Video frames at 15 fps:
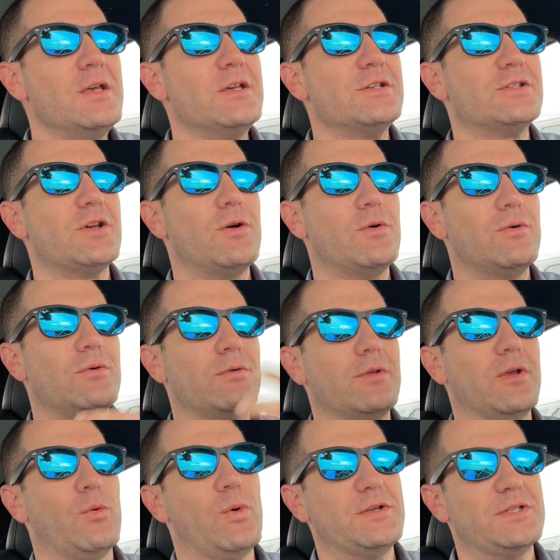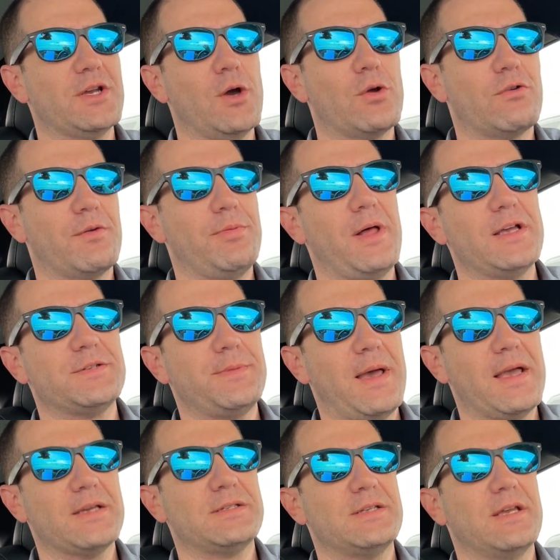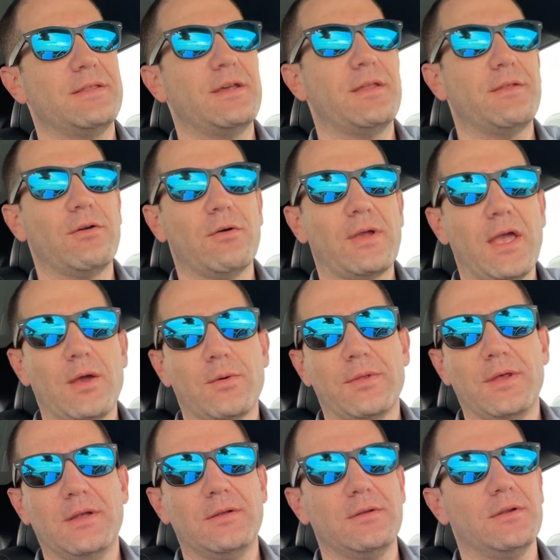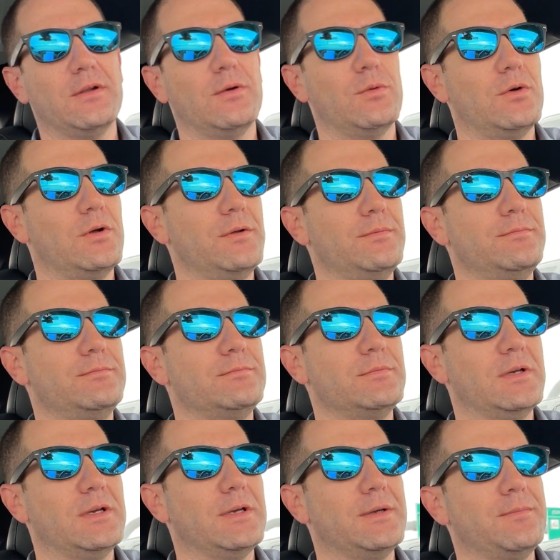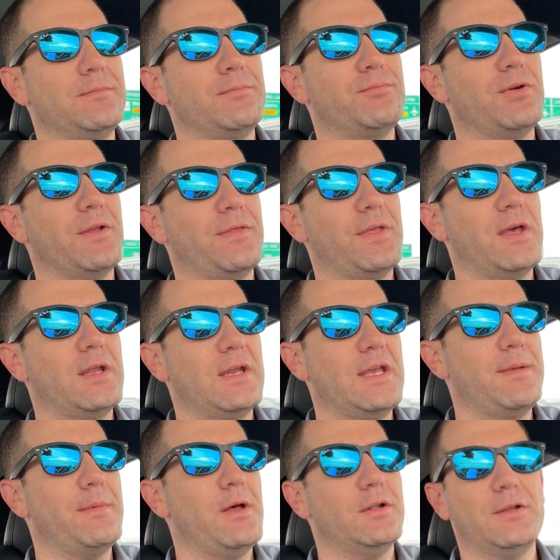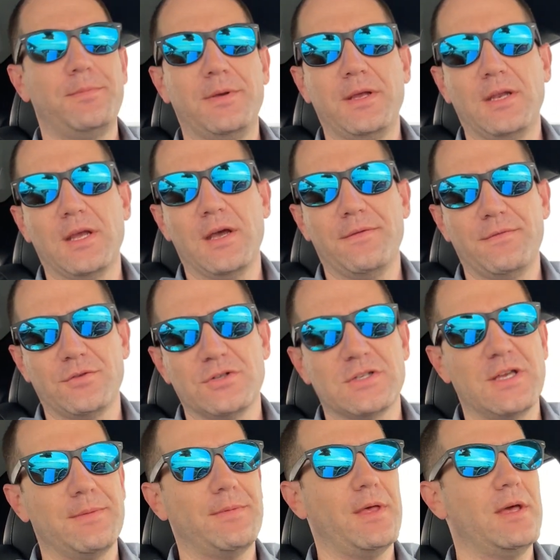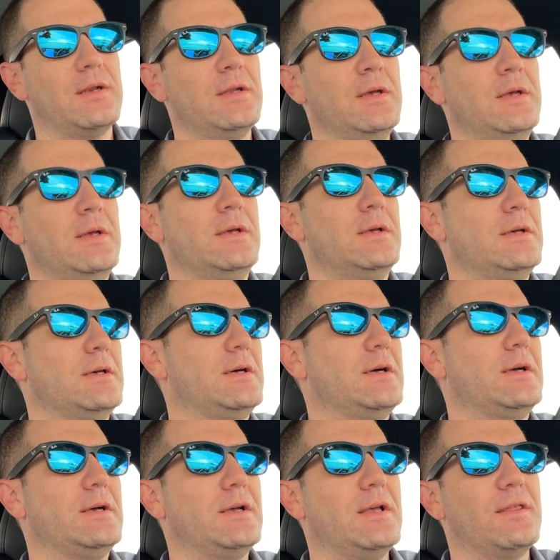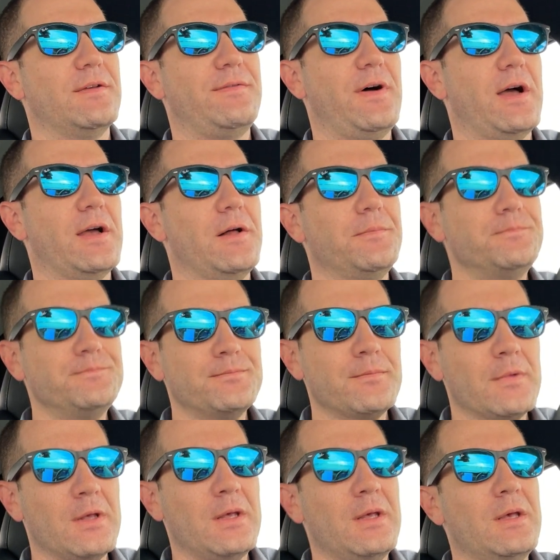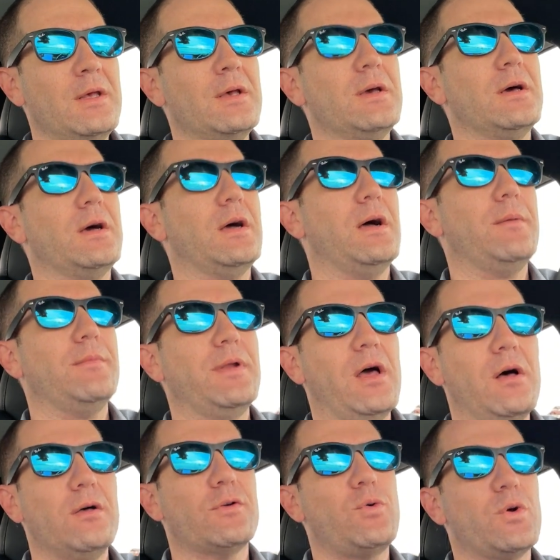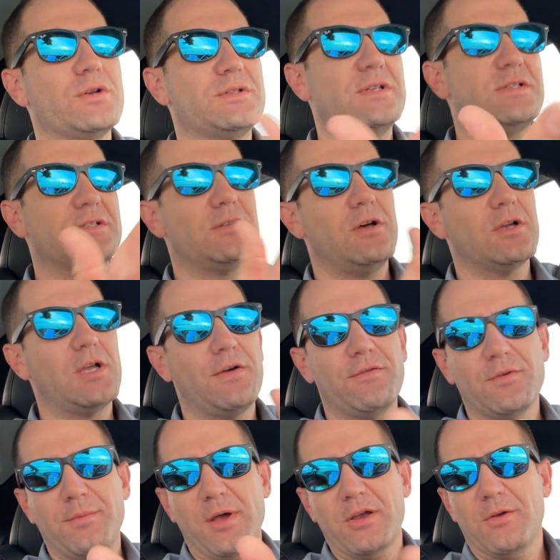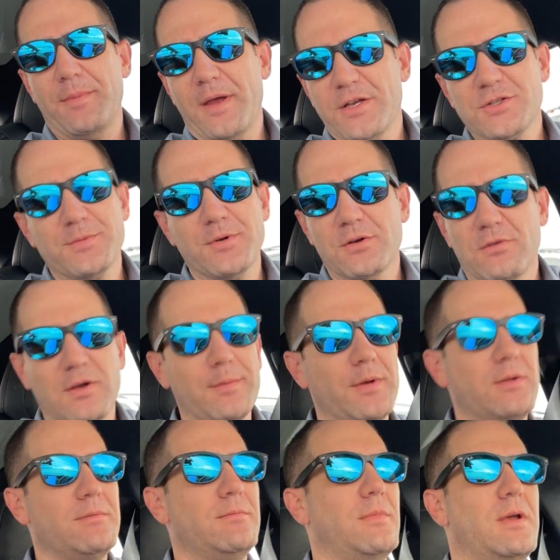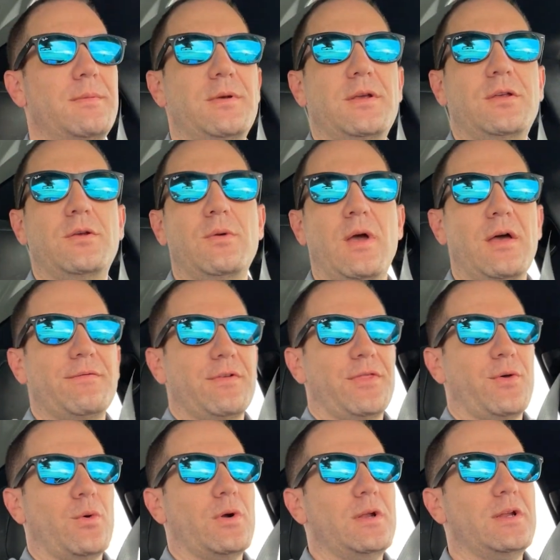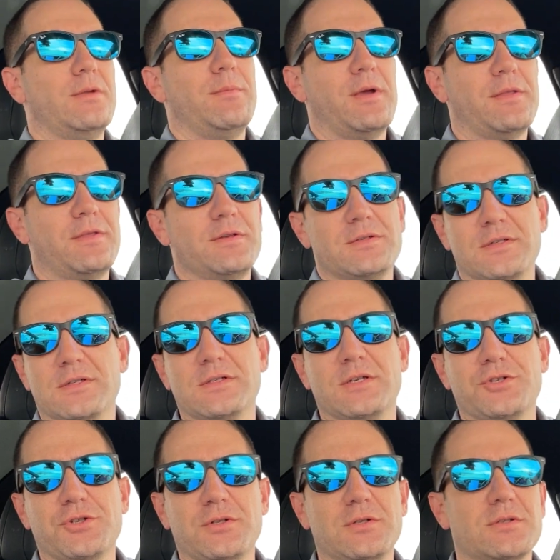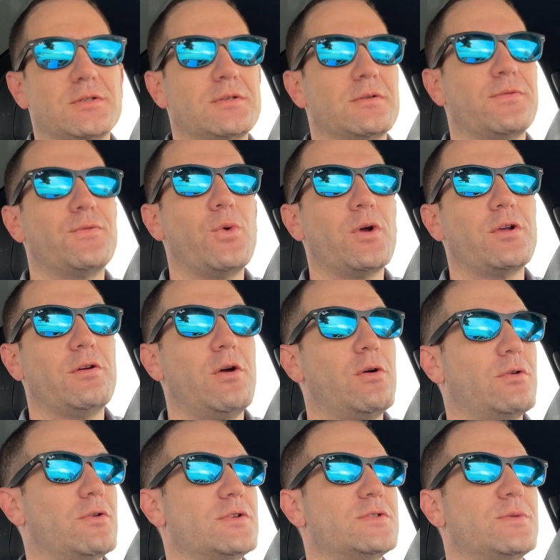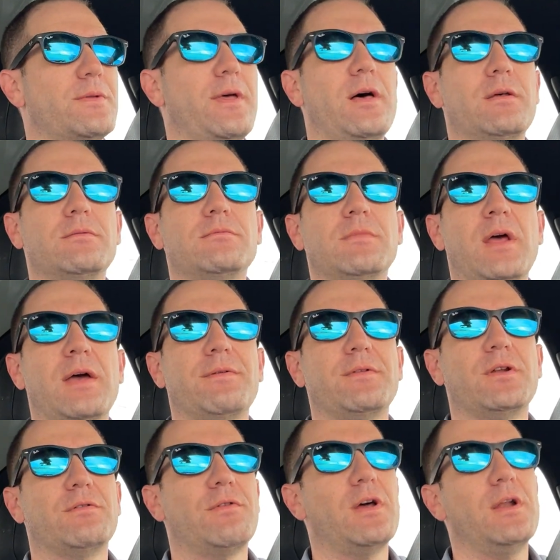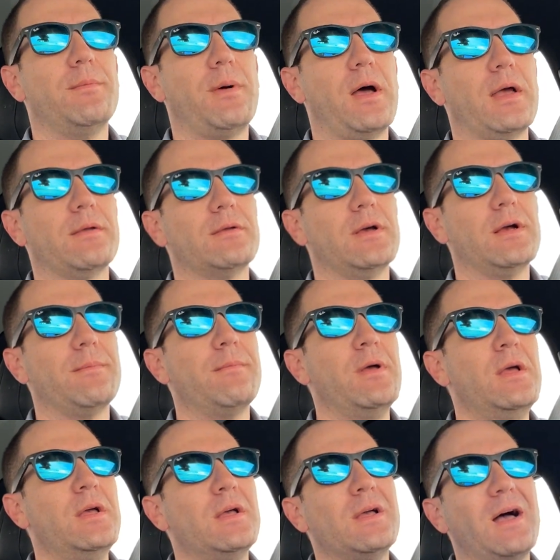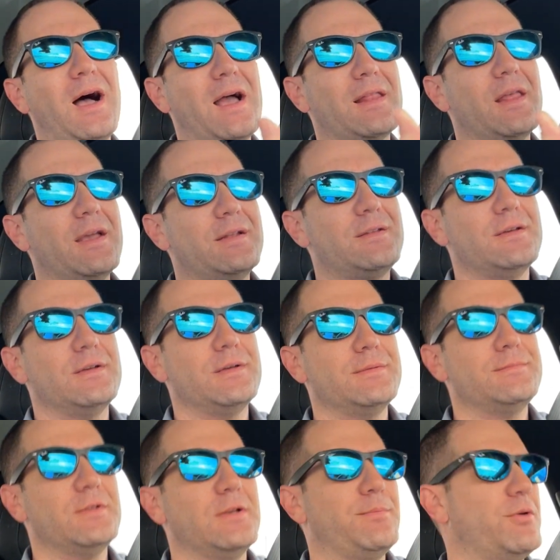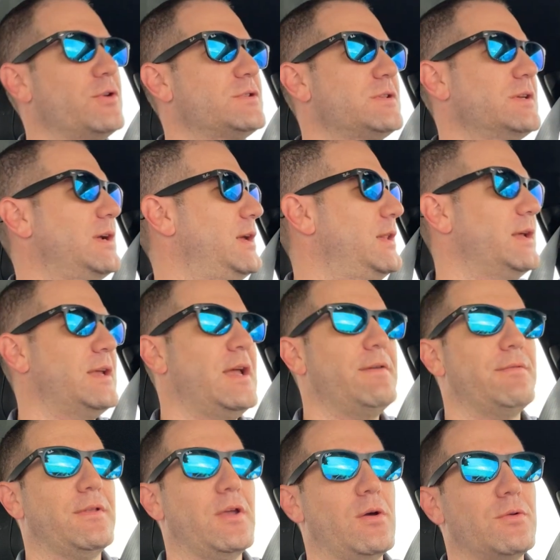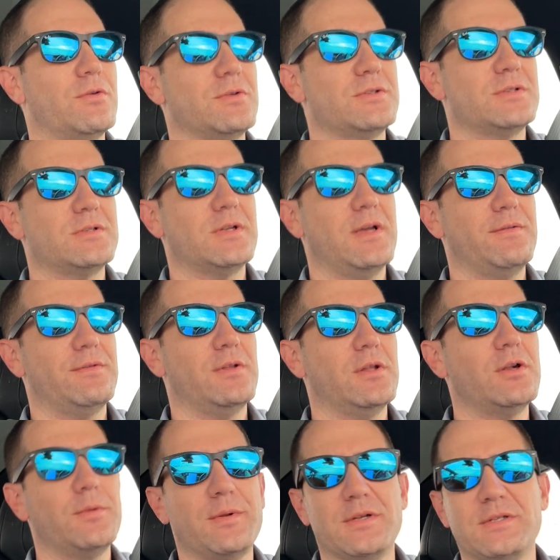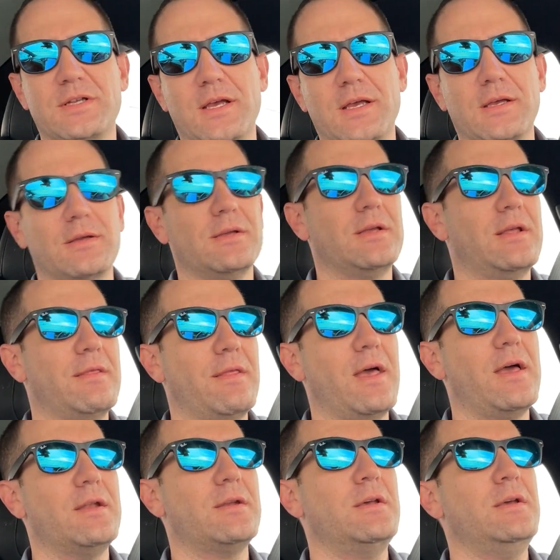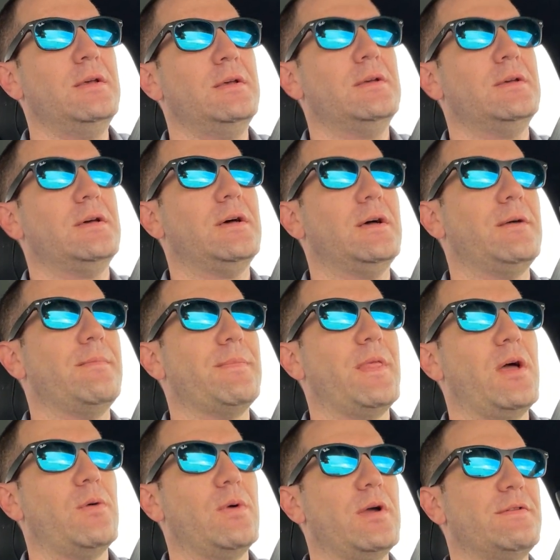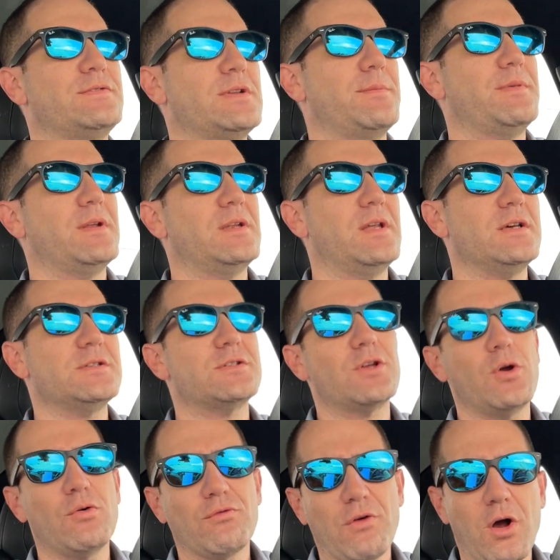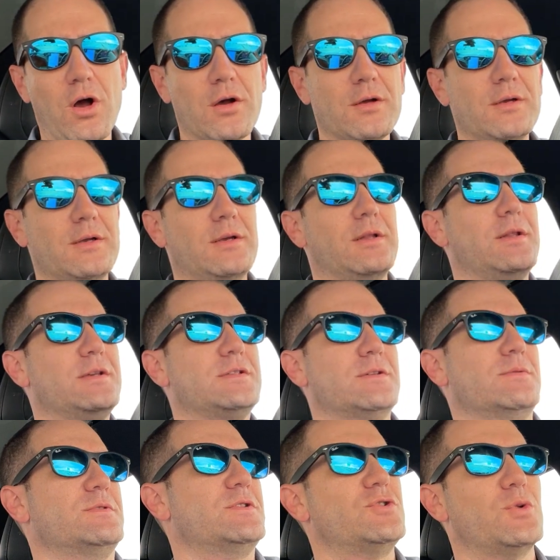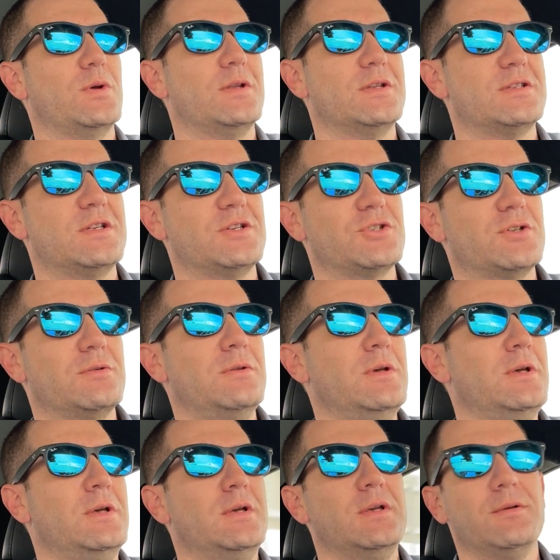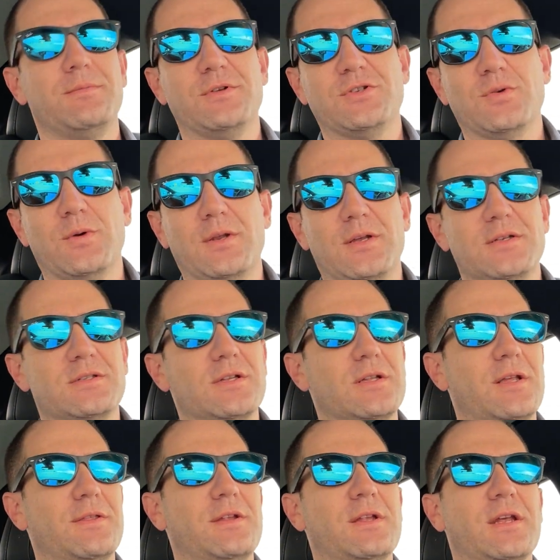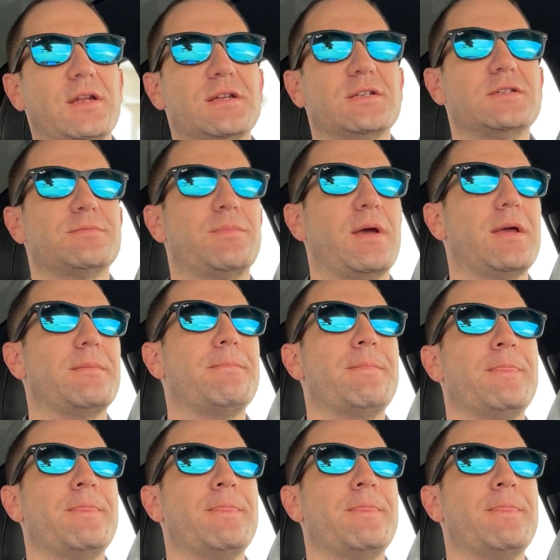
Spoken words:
So, once the owner replies back saying that they're okay with it, we'll print that email to PDF and just keep that in the file. Now, of course, this is all governed by your management agreement. Maybe you have authority to make these decisions for your owners without having to run it by. I like to, personally, I like having the owners to have a little bit of say in that. That way, if something does go wrong, at least it was a joint decision between us to let the tenants paint.